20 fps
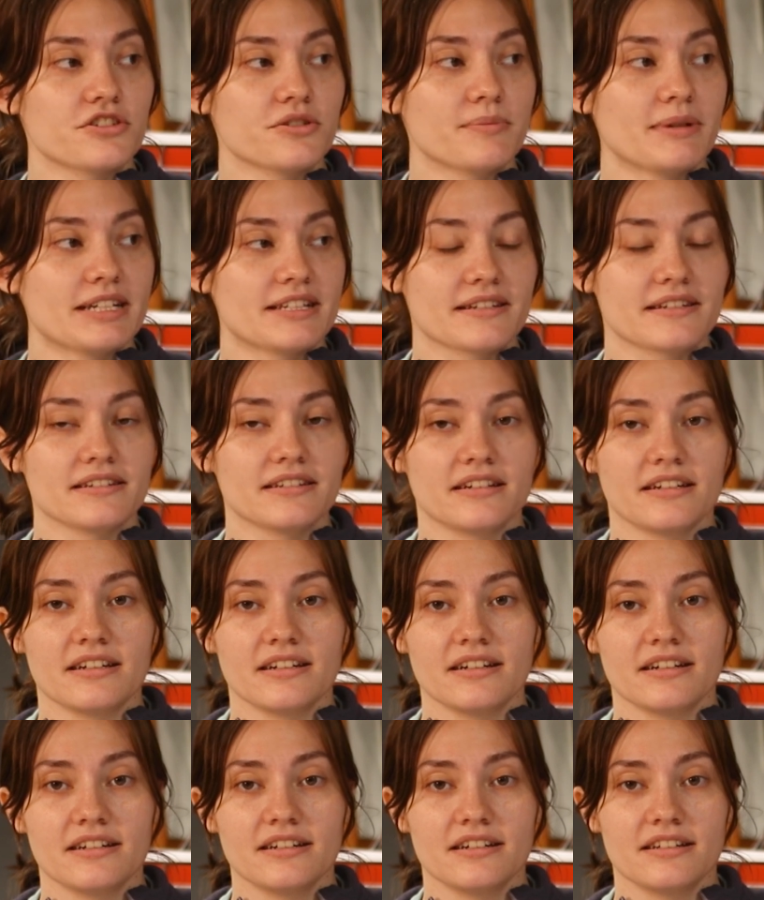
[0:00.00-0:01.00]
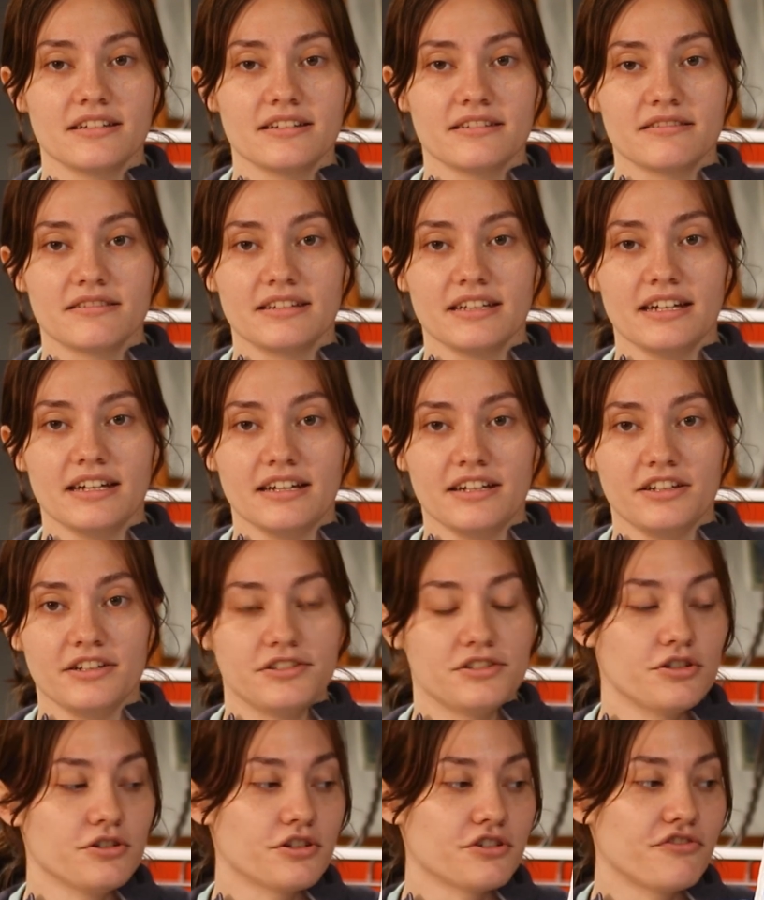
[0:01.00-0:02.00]
So basically,
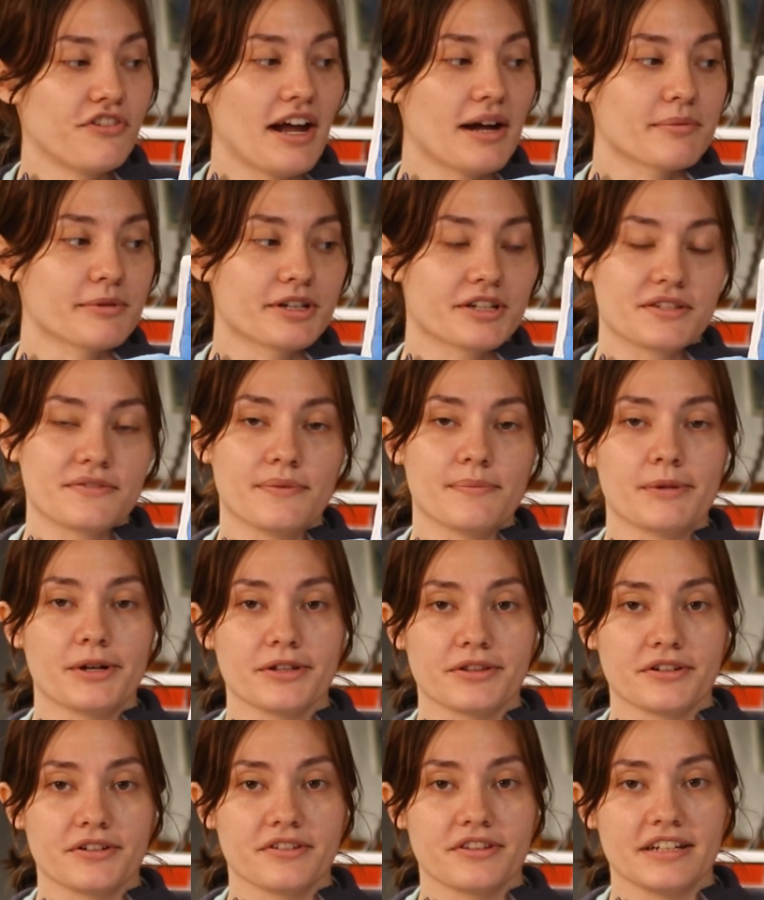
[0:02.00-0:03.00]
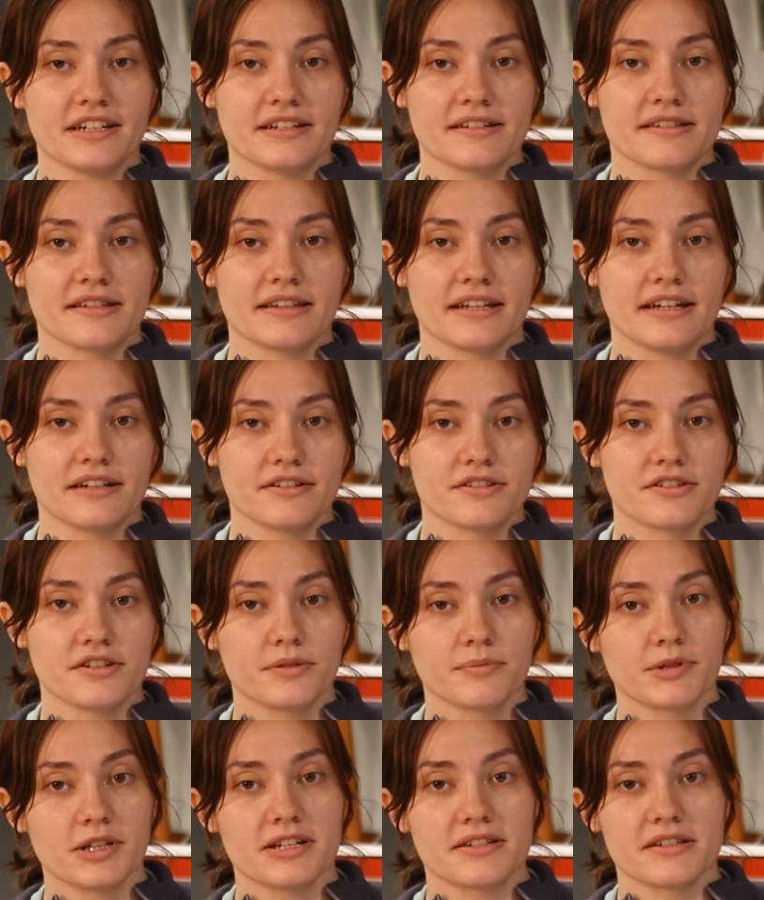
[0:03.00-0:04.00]
they took fabrics from other things that they had a
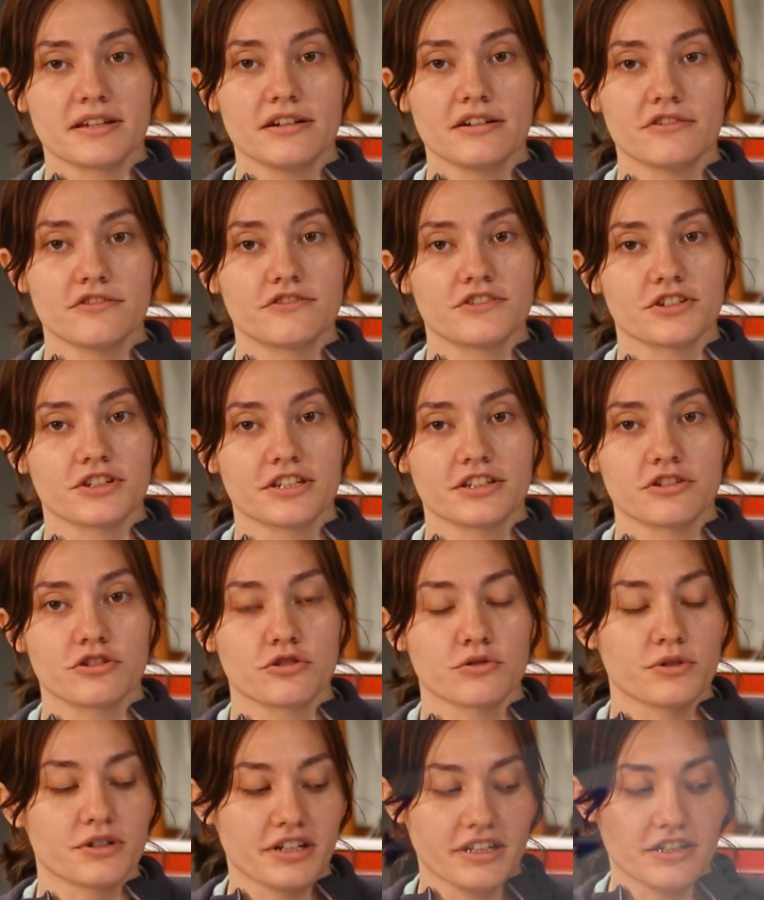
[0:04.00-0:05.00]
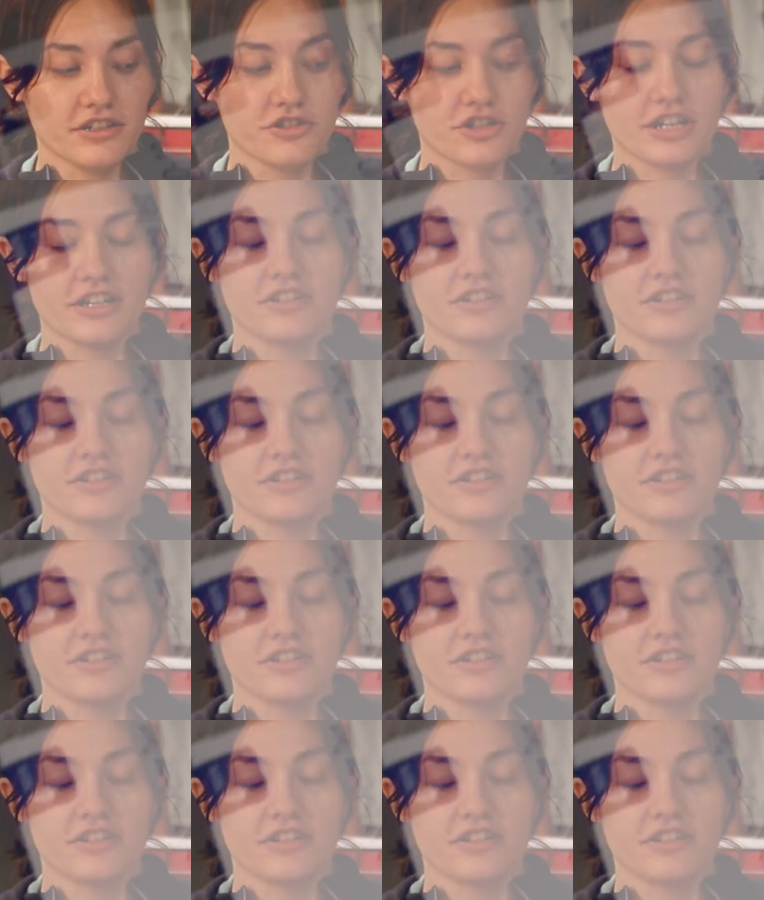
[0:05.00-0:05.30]
surplus of during the shortage